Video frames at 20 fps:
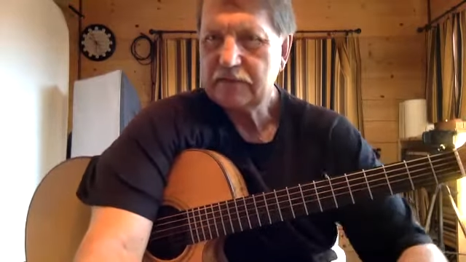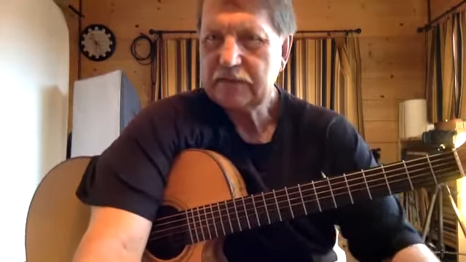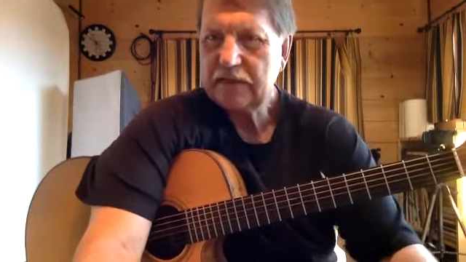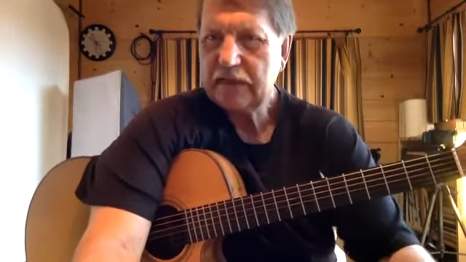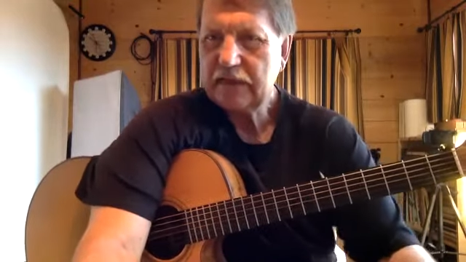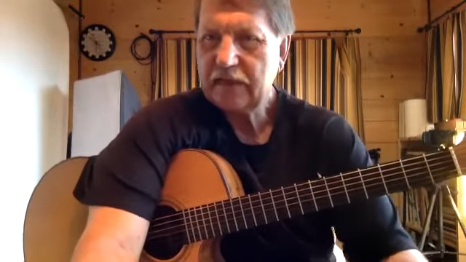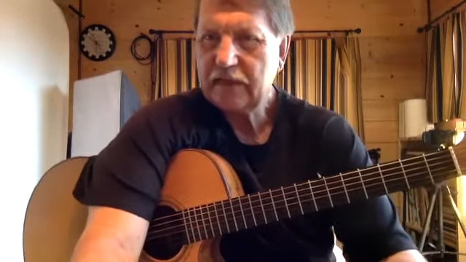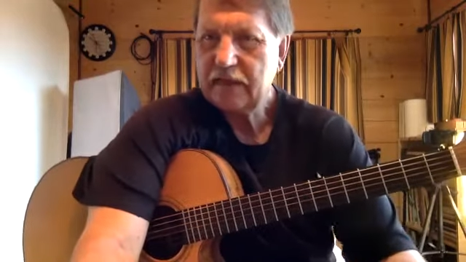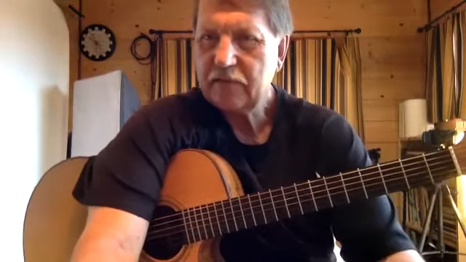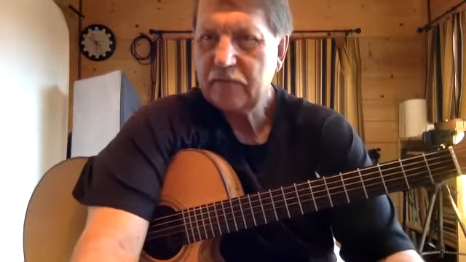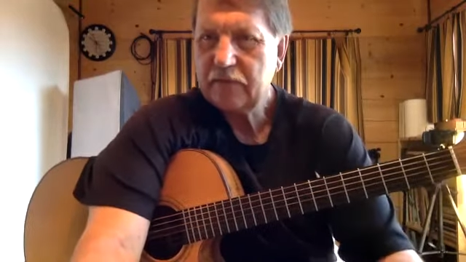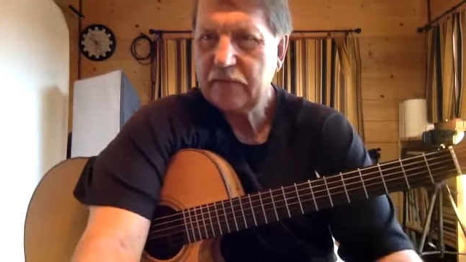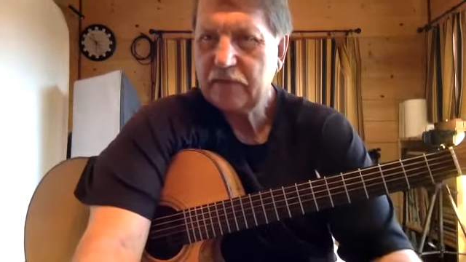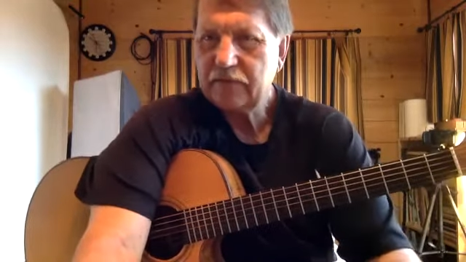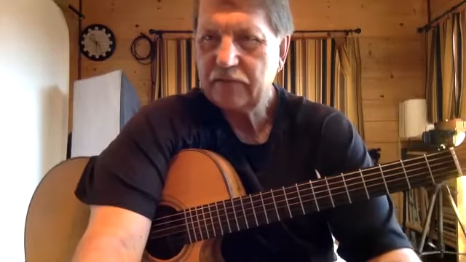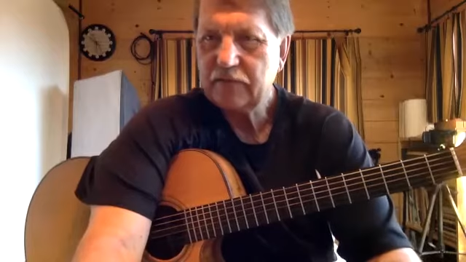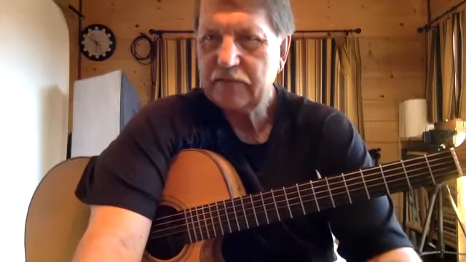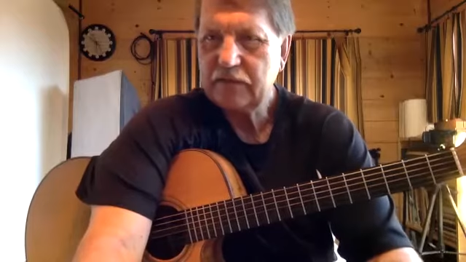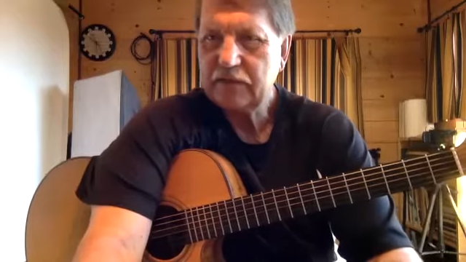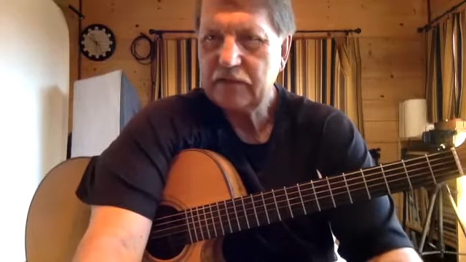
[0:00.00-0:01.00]
tab and
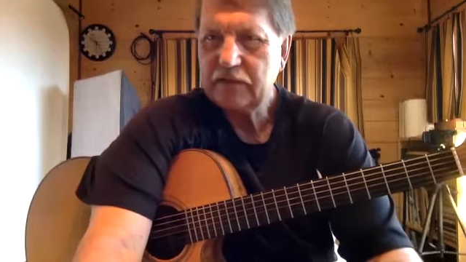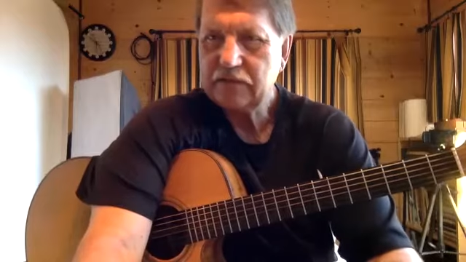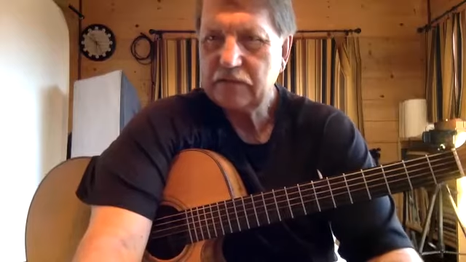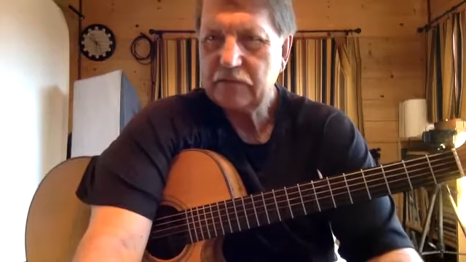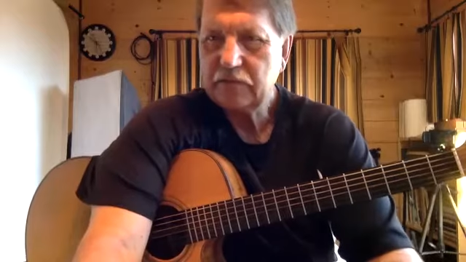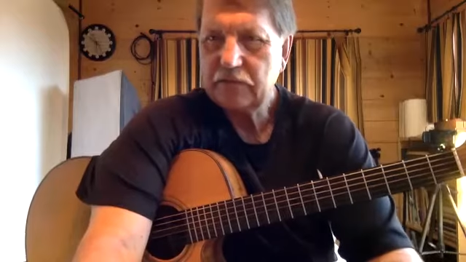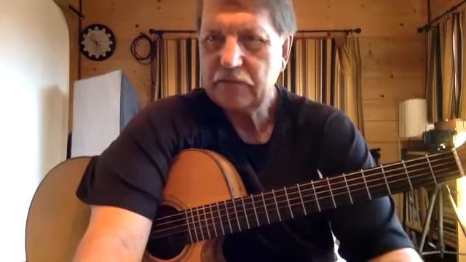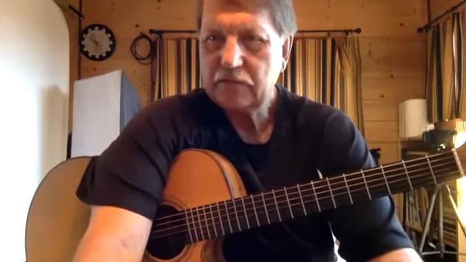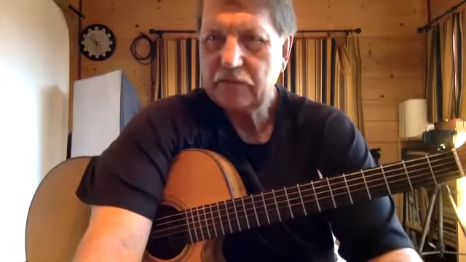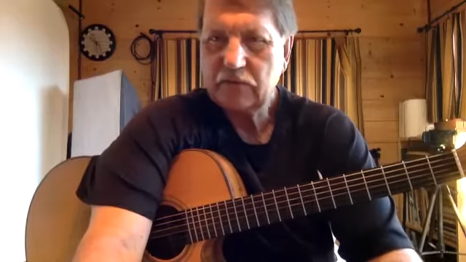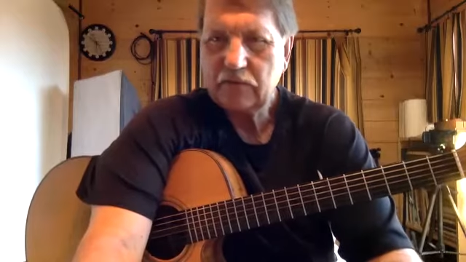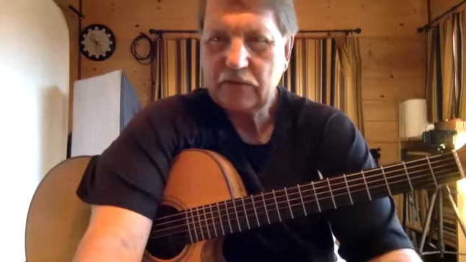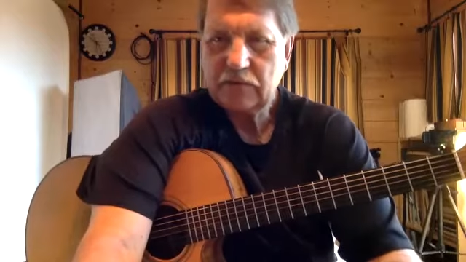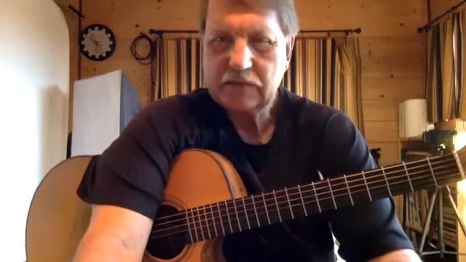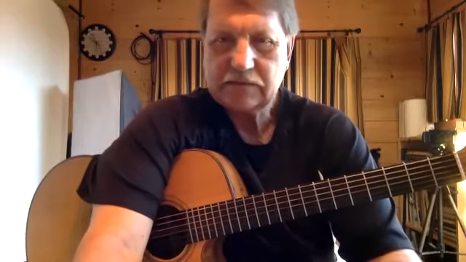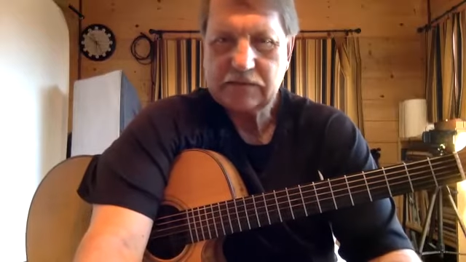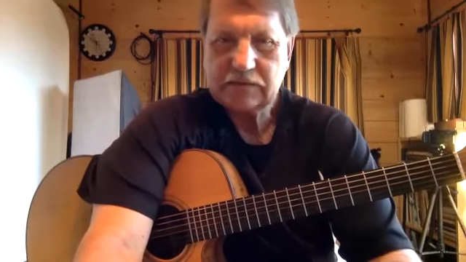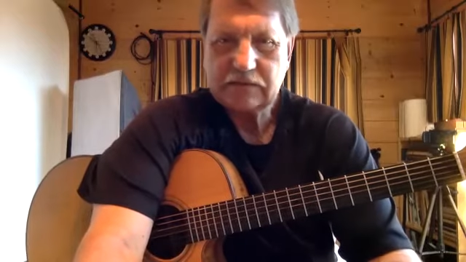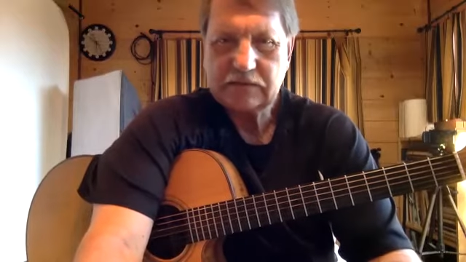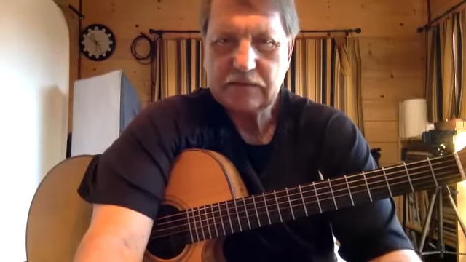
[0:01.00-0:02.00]
everything because I put a whole
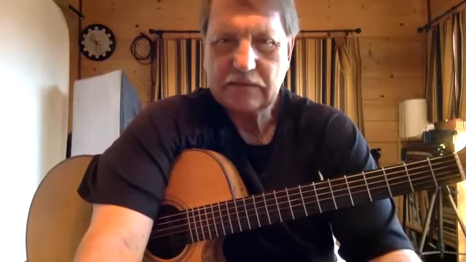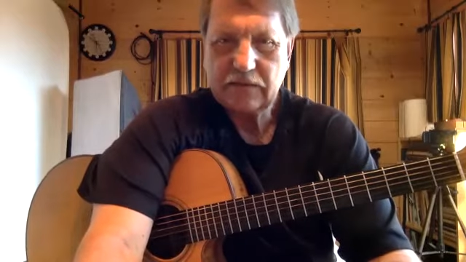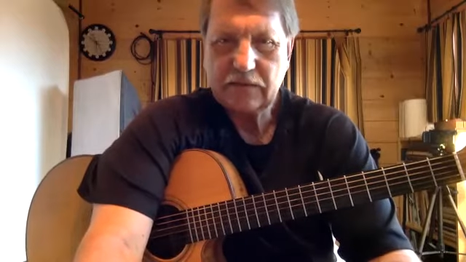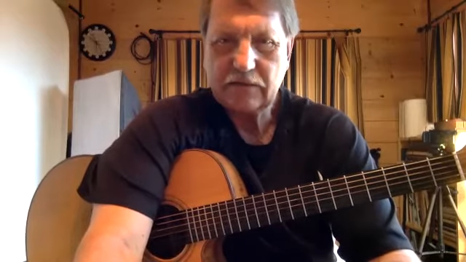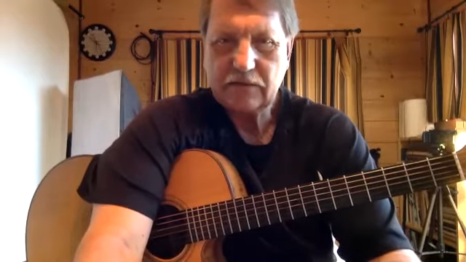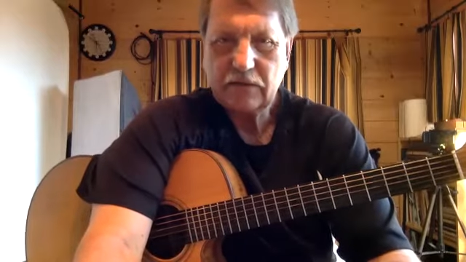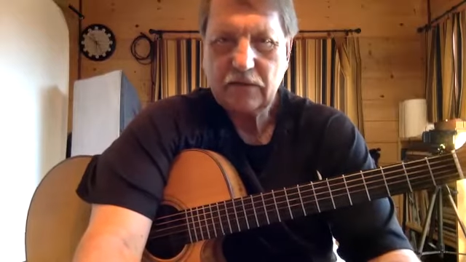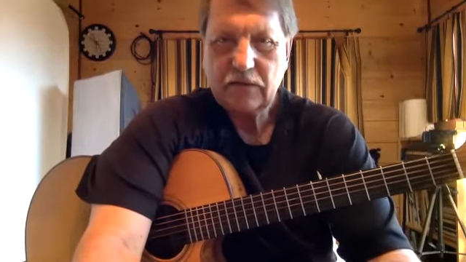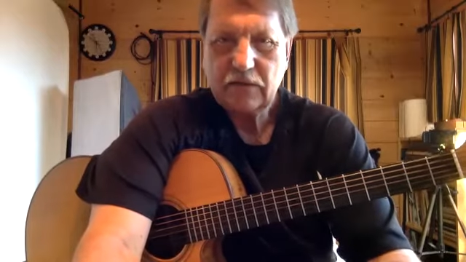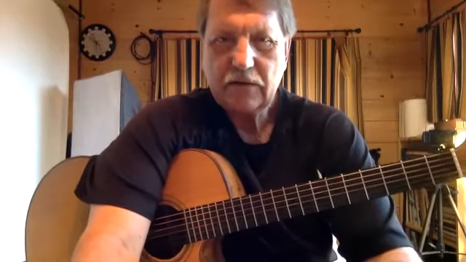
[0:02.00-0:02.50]
lesson together.